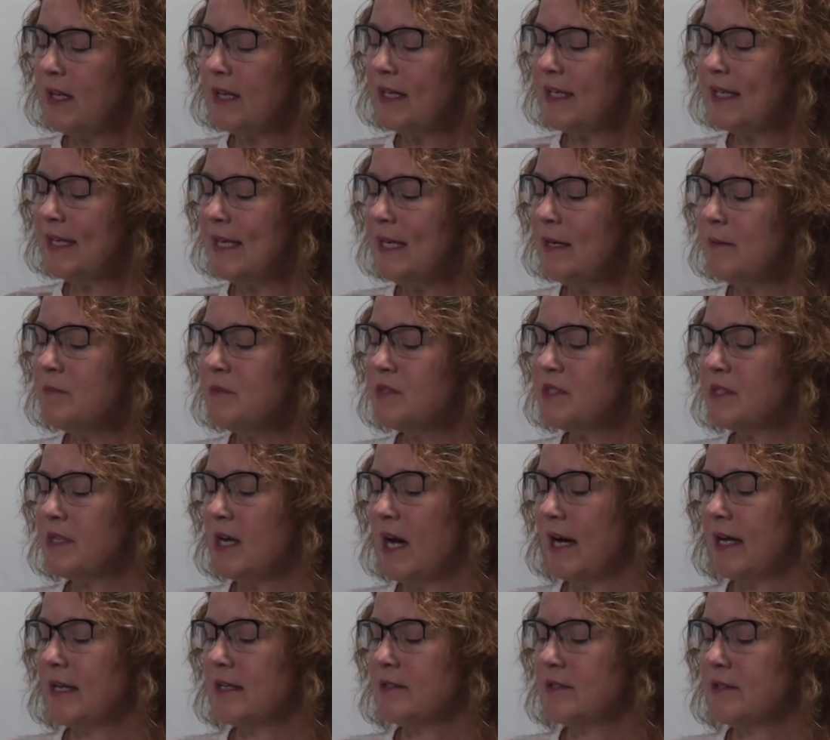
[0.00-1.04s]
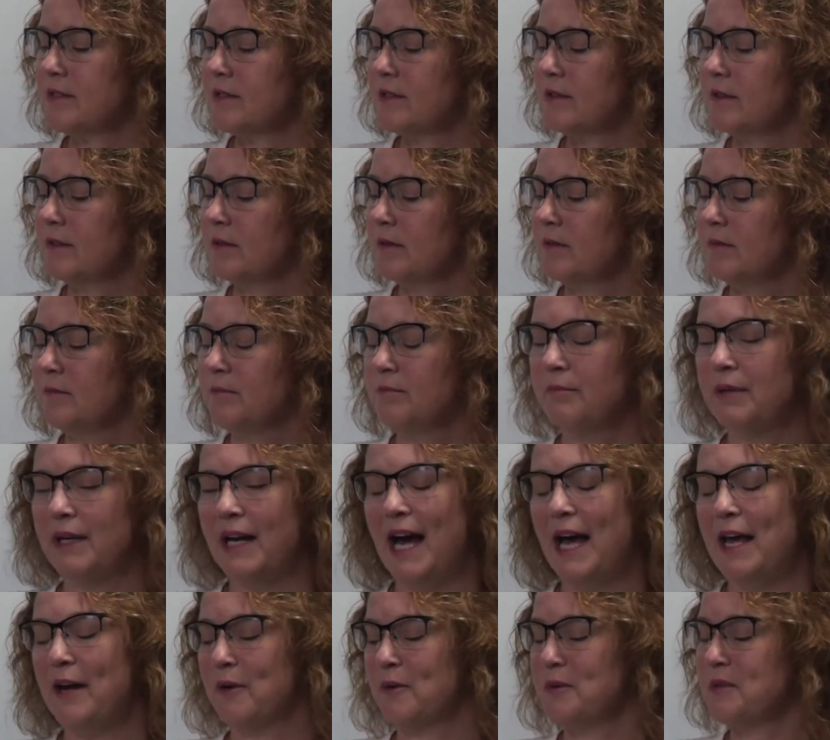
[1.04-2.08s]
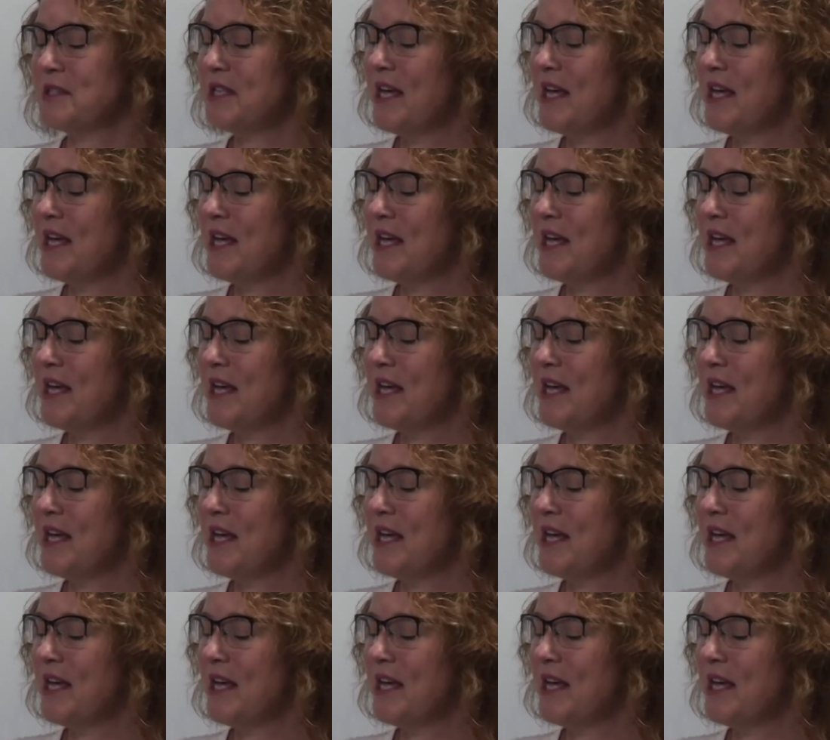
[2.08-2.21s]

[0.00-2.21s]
Kim's nice, but I don't